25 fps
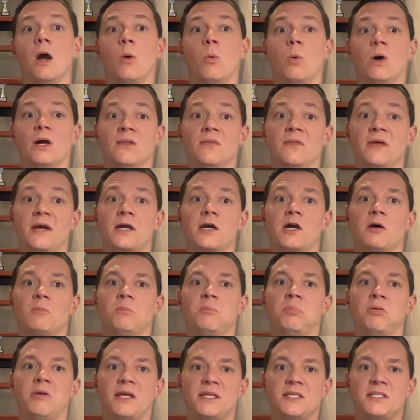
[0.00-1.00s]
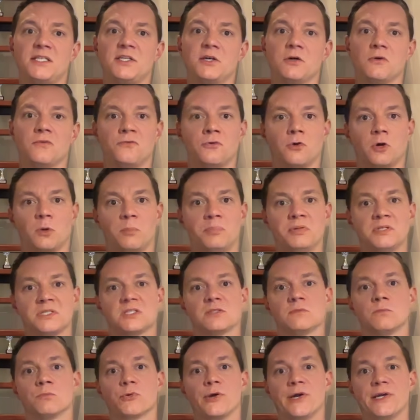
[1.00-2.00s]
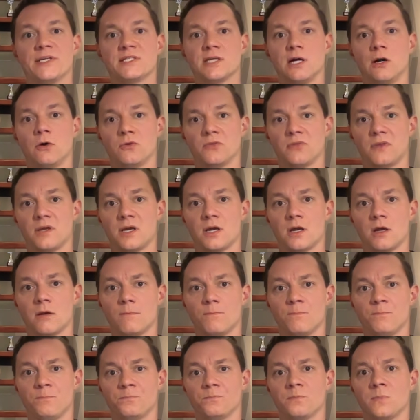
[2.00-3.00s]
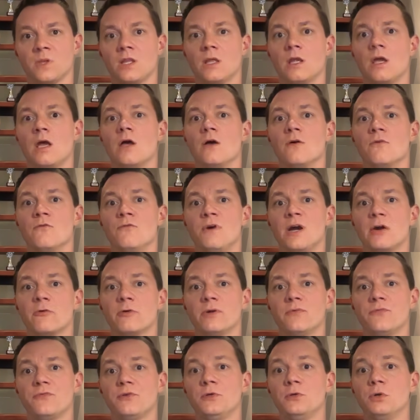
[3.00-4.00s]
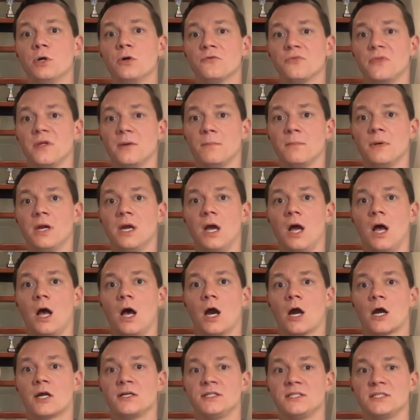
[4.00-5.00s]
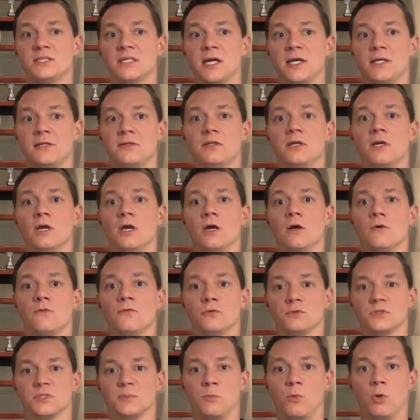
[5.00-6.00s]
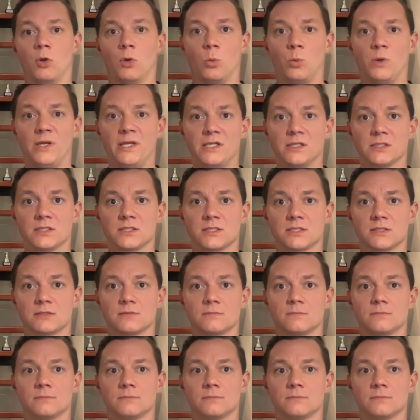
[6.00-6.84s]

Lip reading: while there are plenty of 4-piston brakes out there, very few of them are designed for small wheels.